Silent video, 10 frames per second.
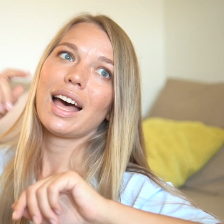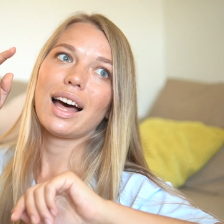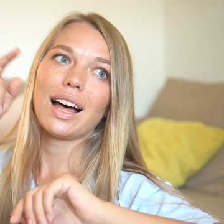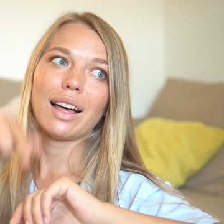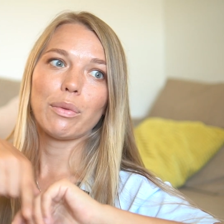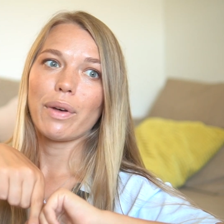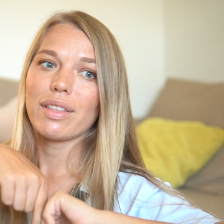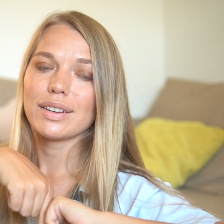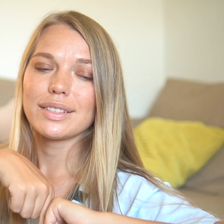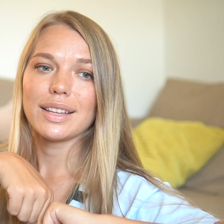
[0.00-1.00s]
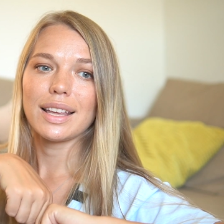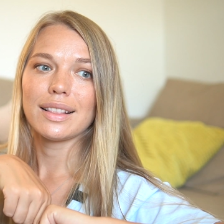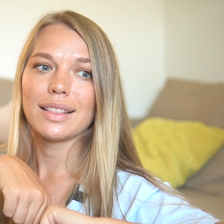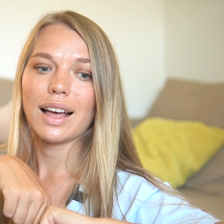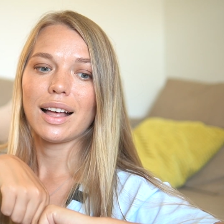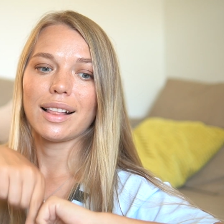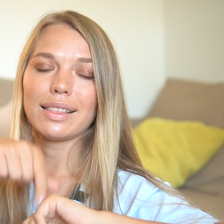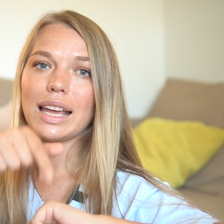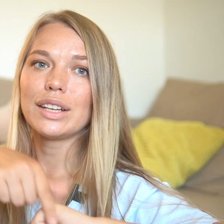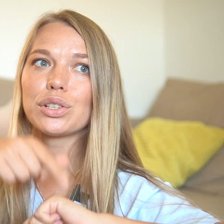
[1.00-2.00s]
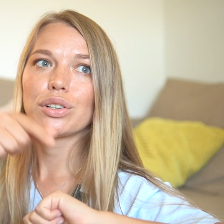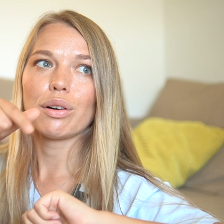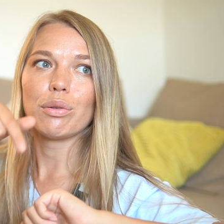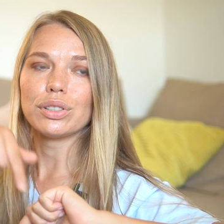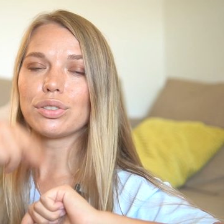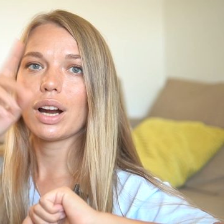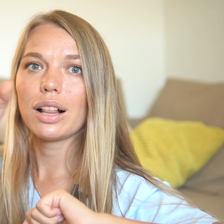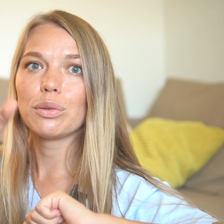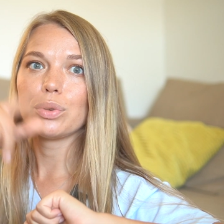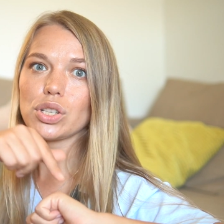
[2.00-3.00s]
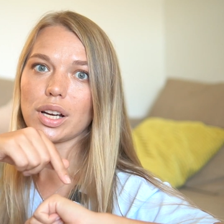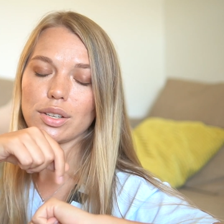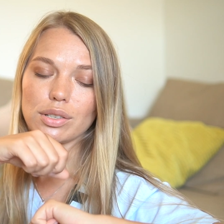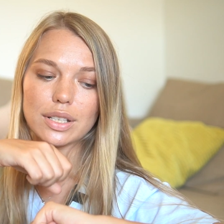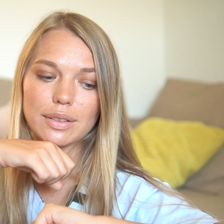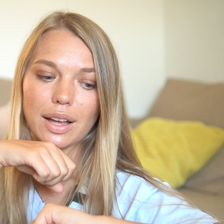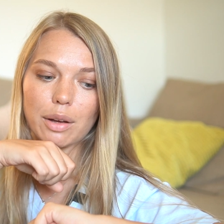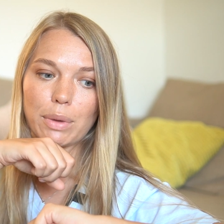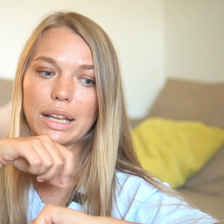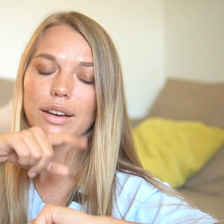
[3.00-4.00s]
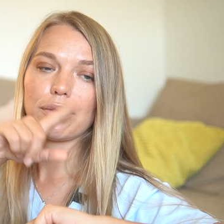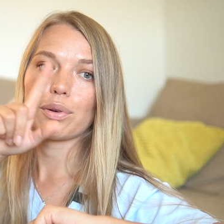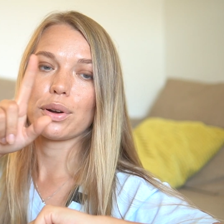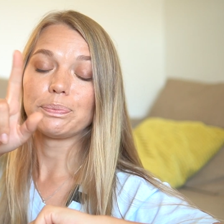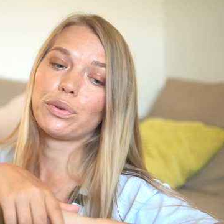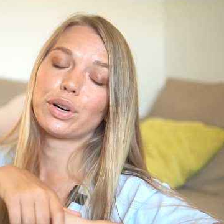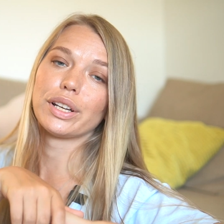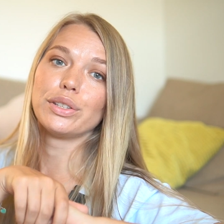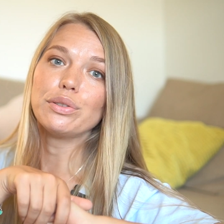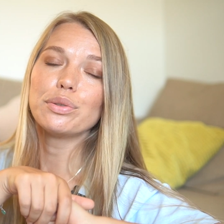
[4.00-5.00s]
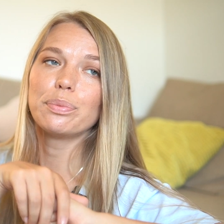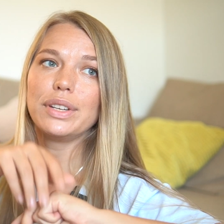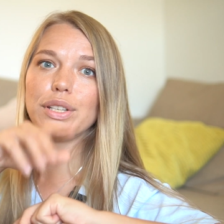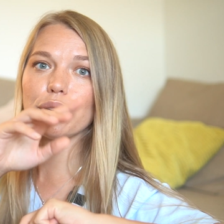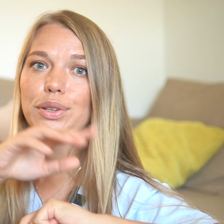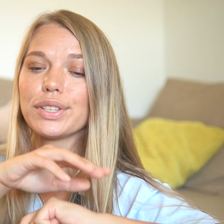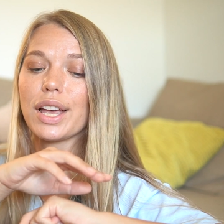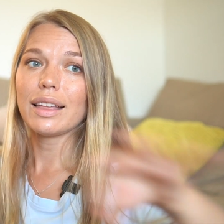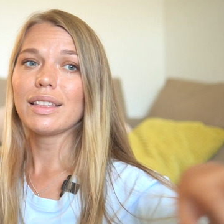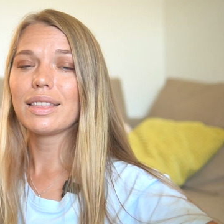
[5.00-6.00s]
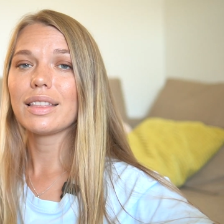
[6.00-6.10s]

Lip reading: whether it's in Later or Trello, which I use mainly for YouTube videos. The other